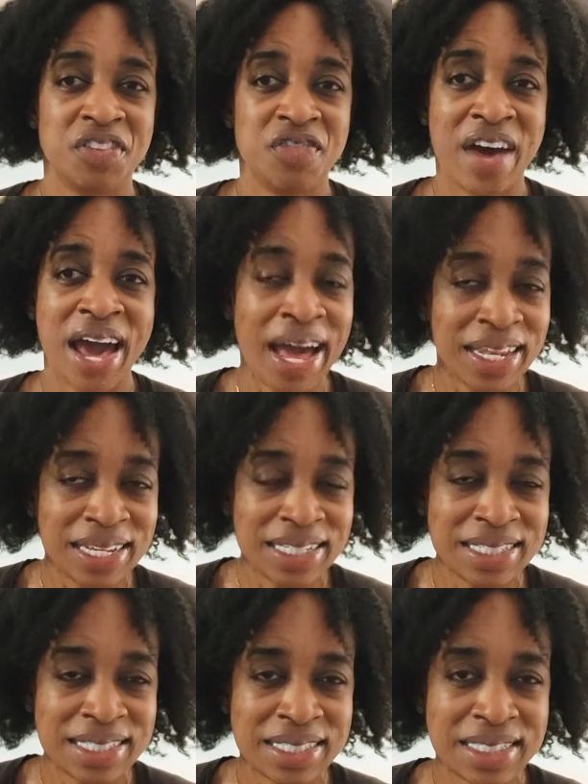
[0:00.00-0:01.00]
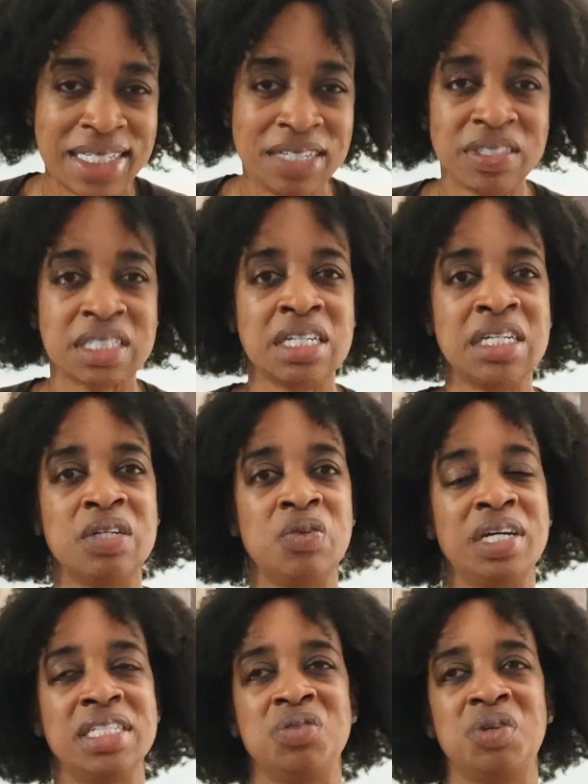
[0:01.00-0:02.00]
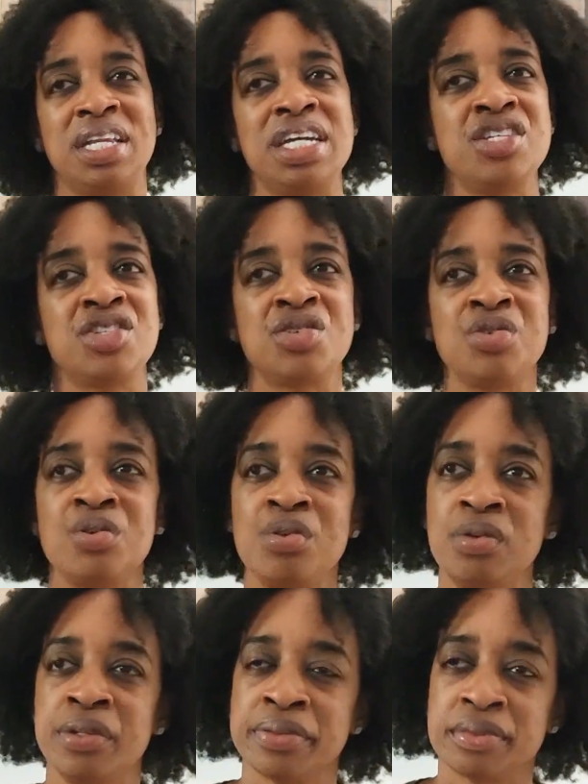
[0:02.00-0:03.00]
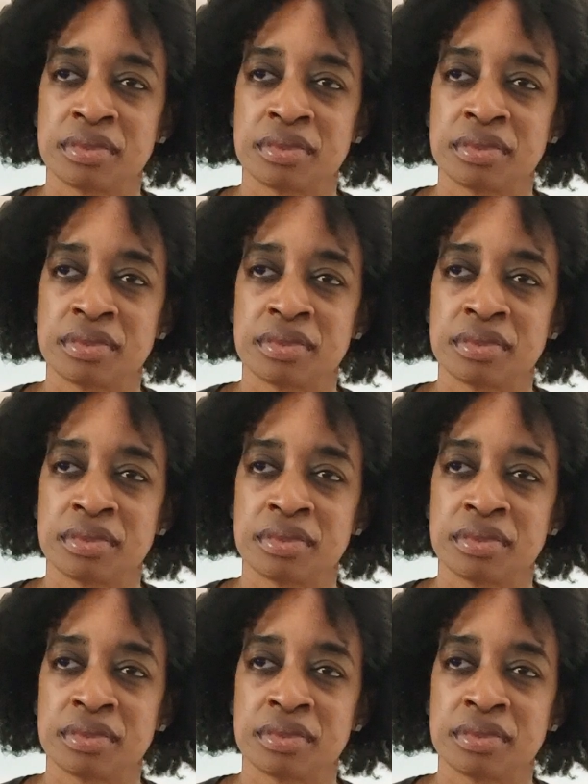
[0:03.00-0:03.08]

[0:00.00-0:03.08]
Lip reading: violence and everything as it relates to,